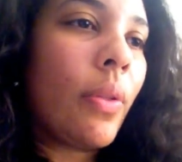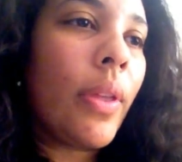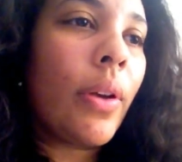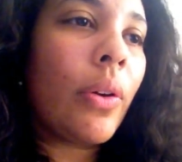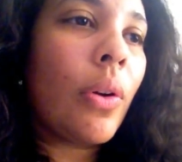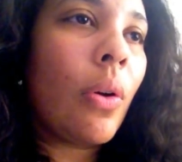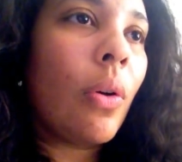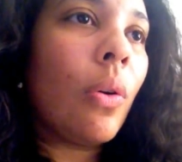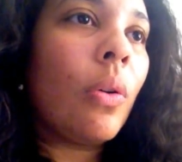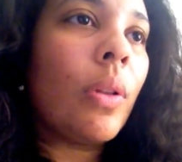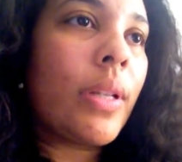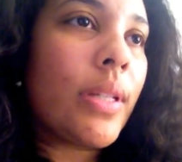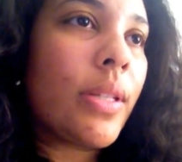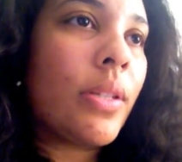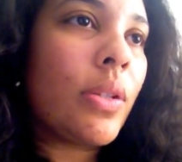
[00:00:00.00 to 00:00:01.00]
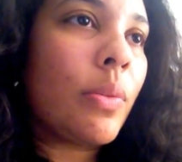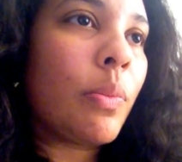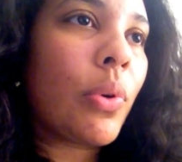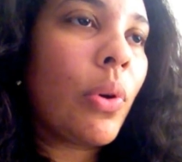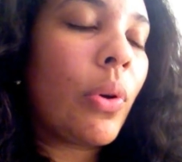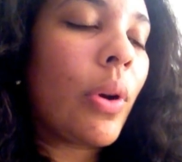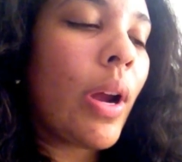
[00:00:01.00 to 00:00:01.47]
Their goal is to
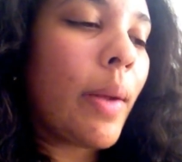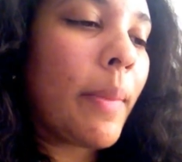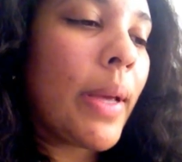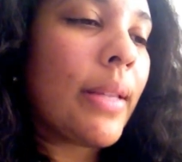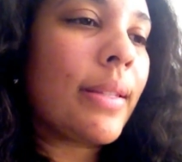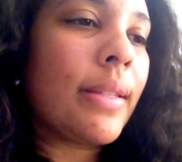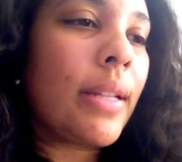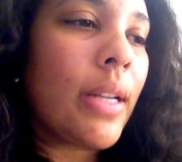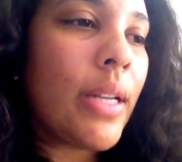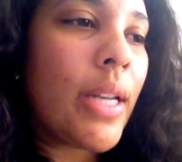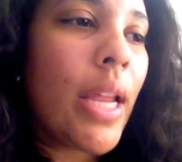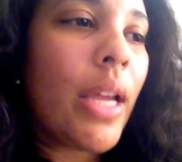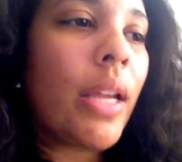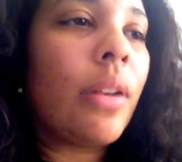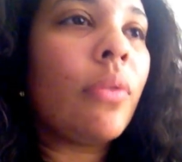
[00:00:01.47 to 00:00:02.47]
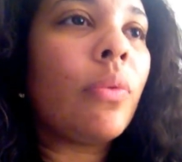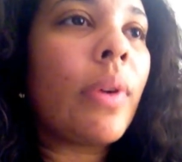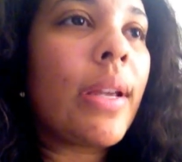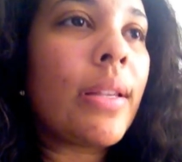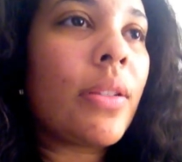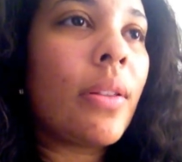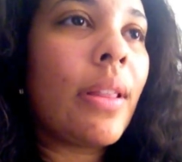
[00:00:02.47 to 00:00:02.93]
program us in a negative
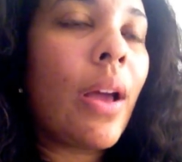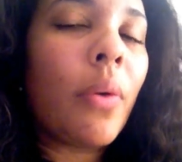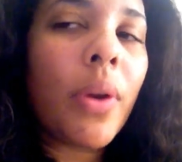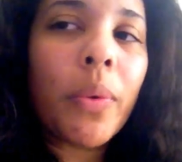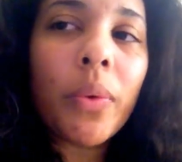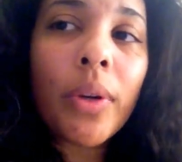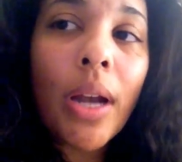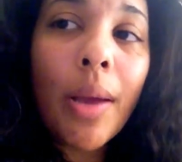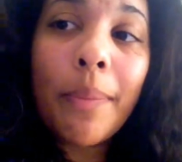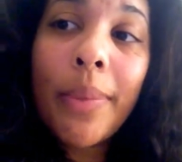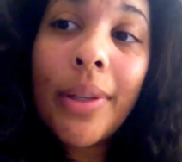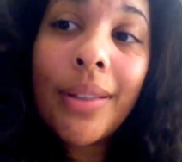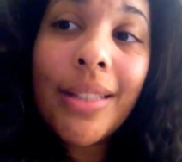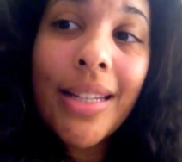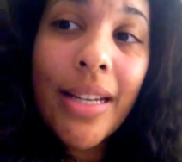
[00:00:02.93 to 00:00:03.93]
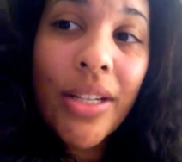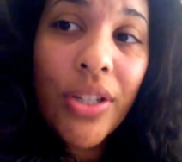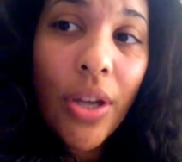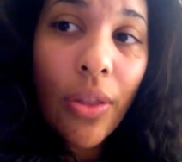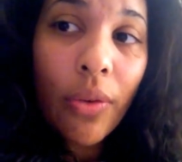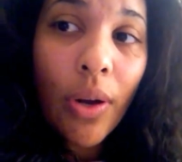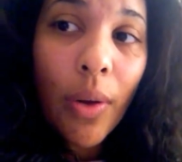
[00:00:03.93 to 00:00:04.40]
way, so that way we're not building
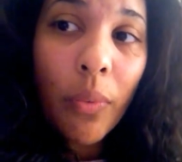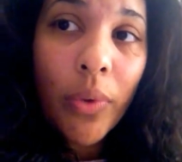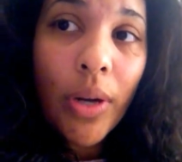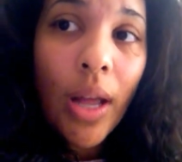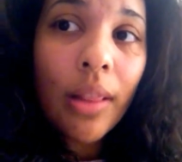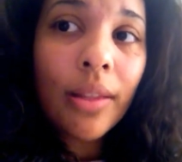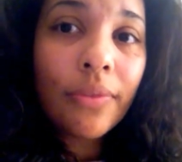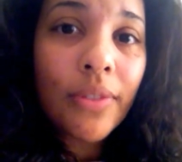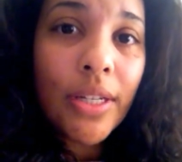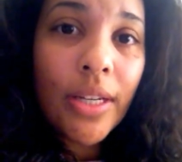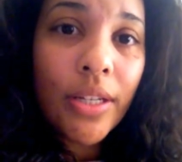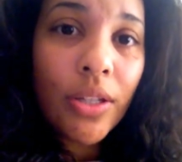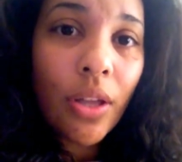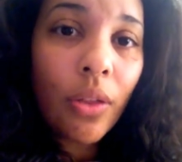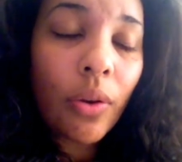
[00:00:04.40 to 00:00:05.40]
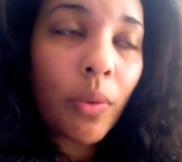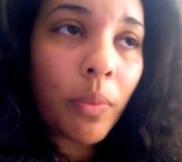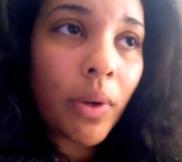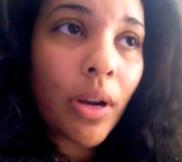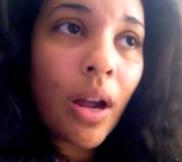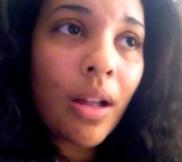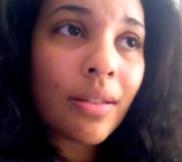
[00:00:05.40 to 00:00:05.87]
each other up, we're not lifting each other up,
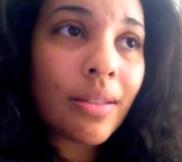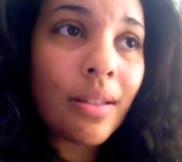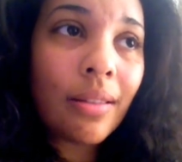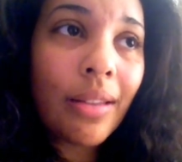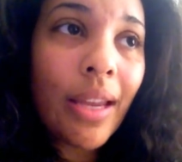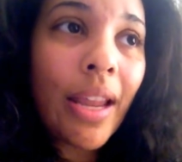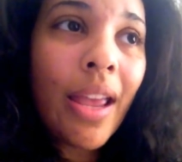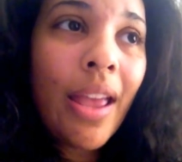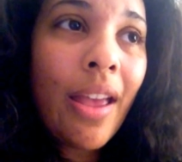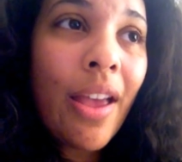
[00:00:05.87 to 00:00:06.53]
we're constantly